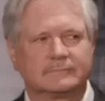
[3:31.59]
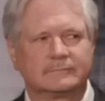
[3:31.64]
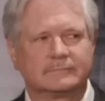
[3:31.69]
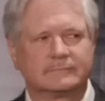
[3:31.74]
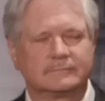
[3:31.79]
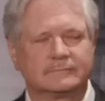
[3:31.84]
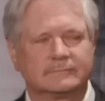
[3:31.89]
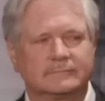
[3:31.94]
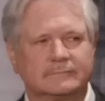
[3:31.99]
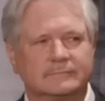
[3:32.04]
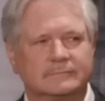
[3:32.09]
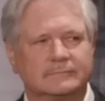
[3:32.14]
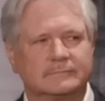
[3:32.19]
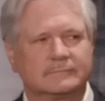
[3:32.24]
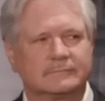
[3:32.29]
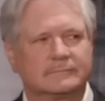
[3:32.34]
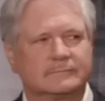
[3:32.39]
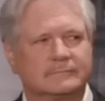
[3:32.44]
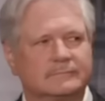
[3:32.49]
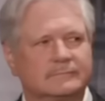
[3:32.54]

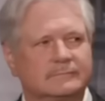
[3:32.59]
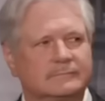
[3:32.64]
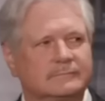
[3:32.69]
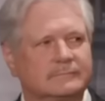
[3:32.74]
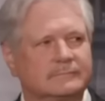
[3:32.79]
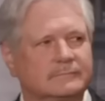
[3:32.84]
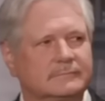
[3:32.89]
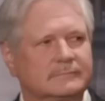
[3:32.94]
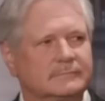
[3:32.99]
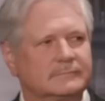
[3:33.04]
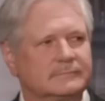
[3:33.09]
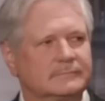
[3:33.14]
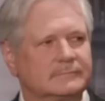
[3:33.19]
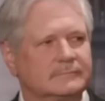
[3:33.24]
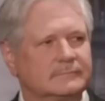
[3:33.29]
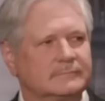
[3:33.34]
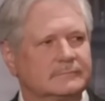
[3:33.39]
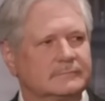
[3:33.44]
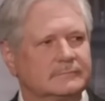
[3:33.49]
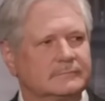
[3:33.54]

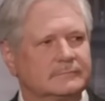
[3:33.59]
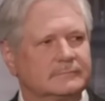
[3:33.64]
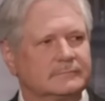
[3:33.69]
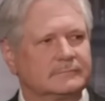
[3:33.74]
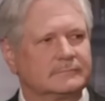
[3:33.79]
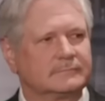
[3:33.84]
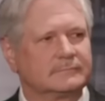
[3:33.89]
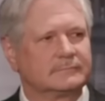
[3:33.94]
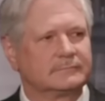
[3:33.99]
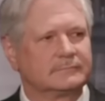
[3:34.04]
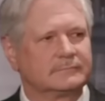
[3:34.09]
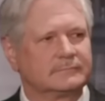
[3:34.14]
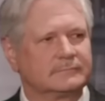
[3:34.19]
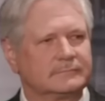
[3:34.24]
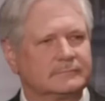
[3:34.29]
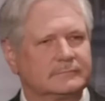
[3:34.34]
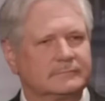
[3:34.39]
The person shown says nothing.